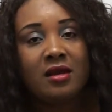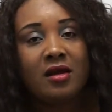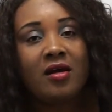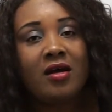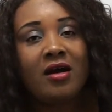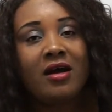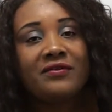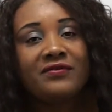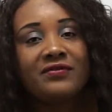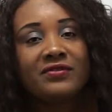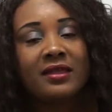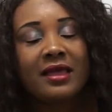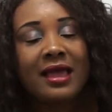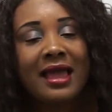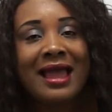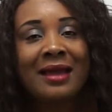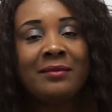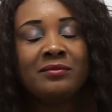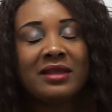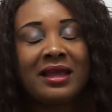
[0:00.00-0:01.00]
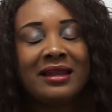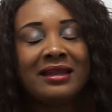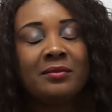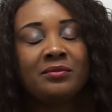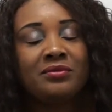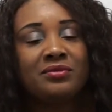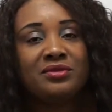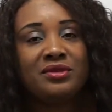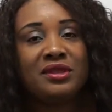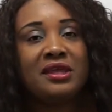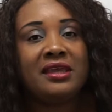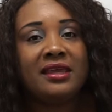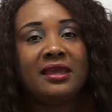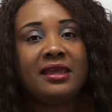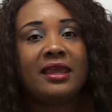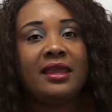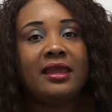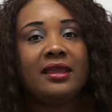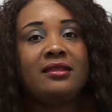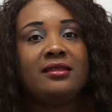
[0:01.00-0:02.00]
of, and I'm
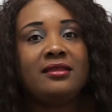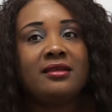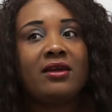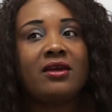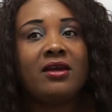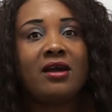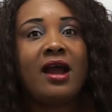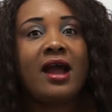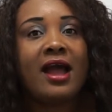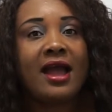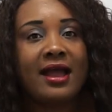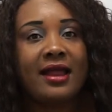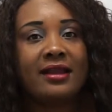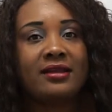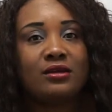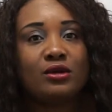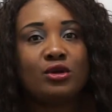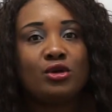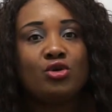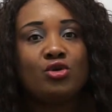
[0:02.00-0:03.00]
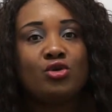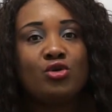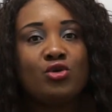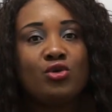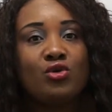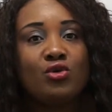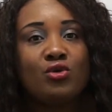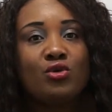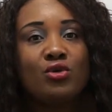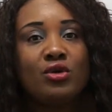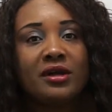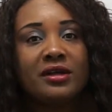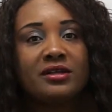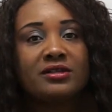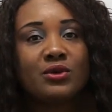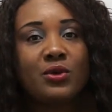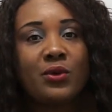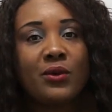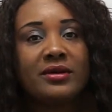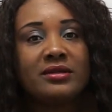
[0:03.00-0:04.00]
thinking, dear God, who
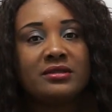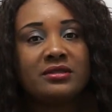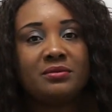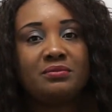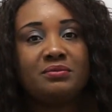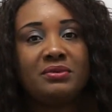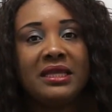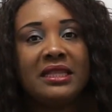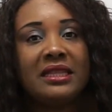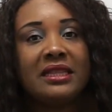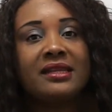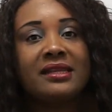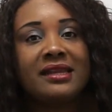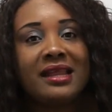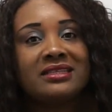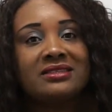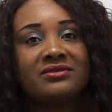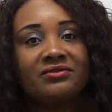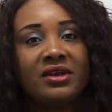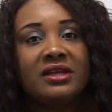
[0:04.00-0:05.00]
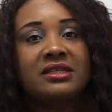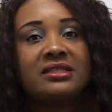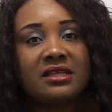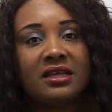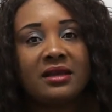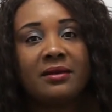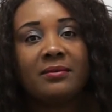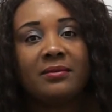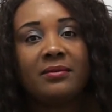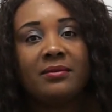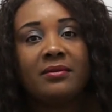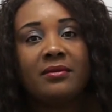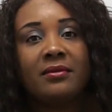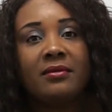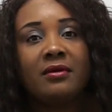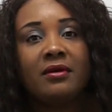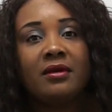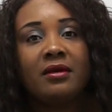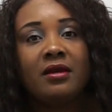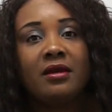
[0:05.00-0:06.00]
is going to be the next victim?
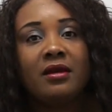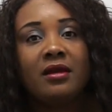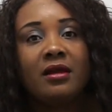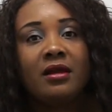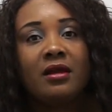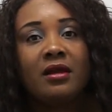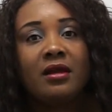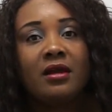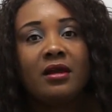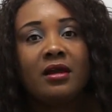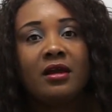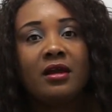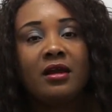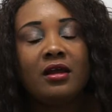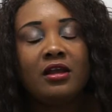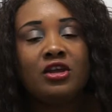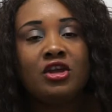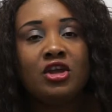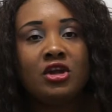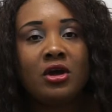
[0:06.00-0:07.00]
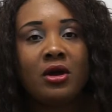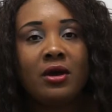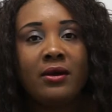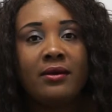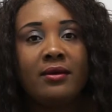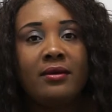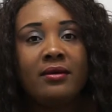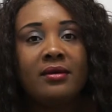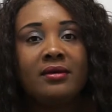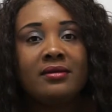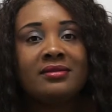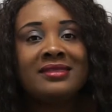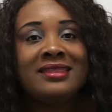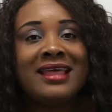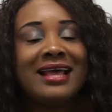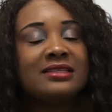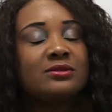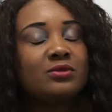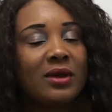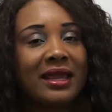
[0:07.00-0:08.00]
You know,
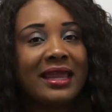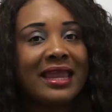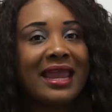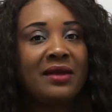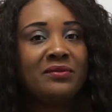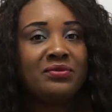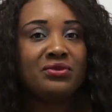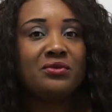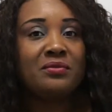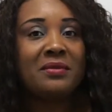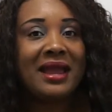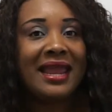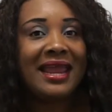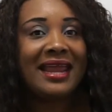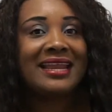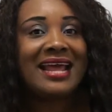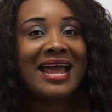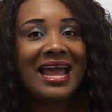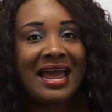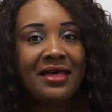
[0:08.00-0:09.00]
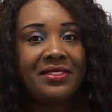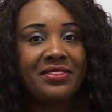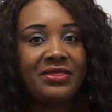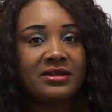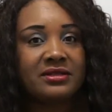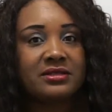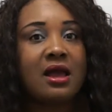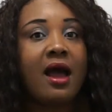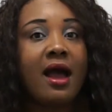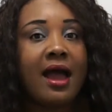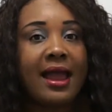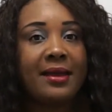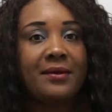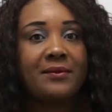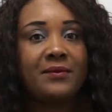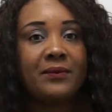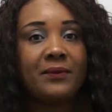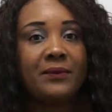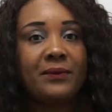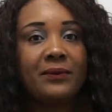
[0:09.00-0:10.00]
that's what came through my head at the time.
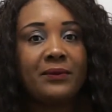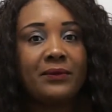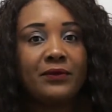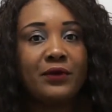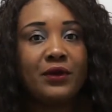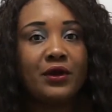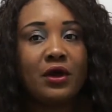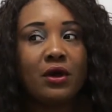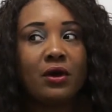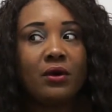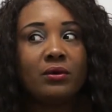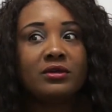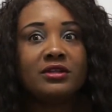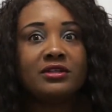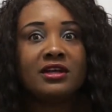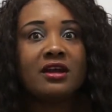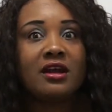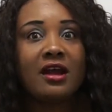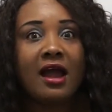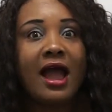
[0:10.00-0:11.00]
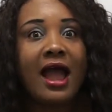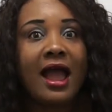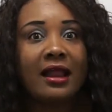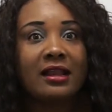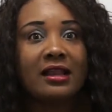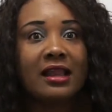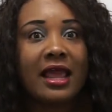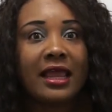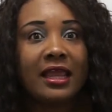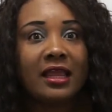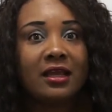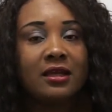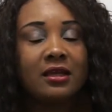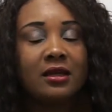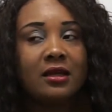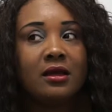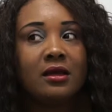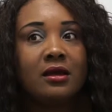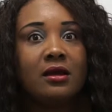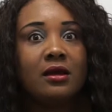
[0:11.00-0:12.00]
You know, dear God, like,
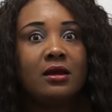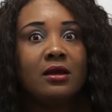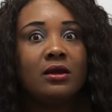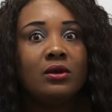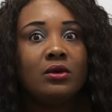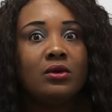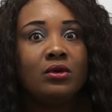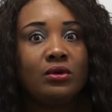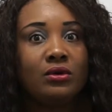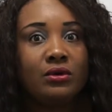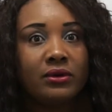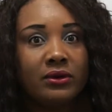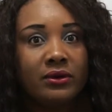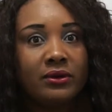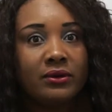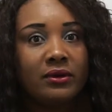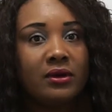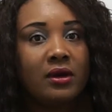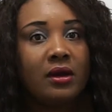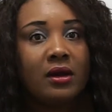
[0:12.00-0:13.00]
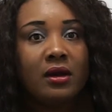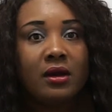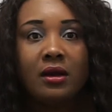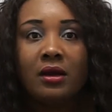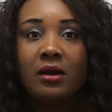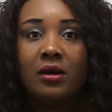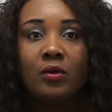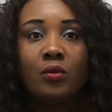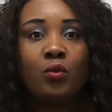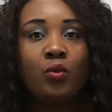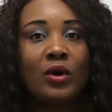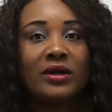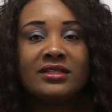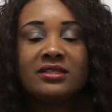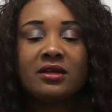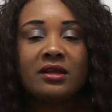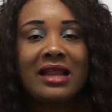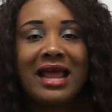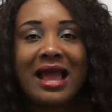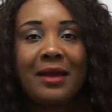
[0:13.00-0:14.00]
what is
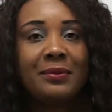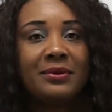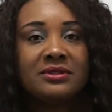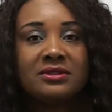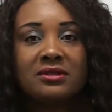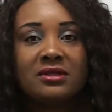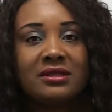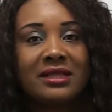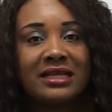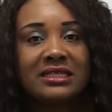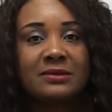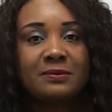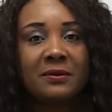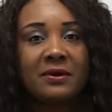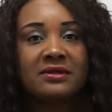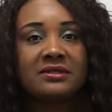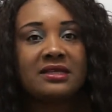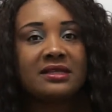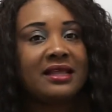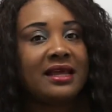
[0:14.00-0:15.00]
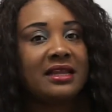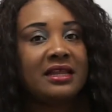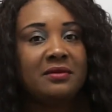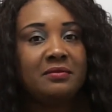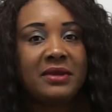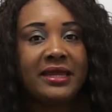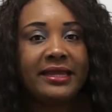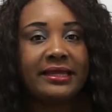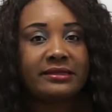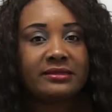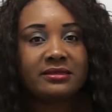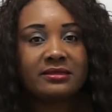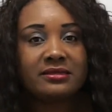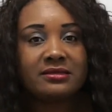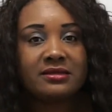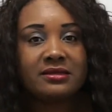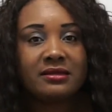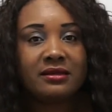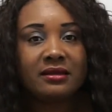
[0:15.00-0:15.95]
going to happen to the next person that he meets?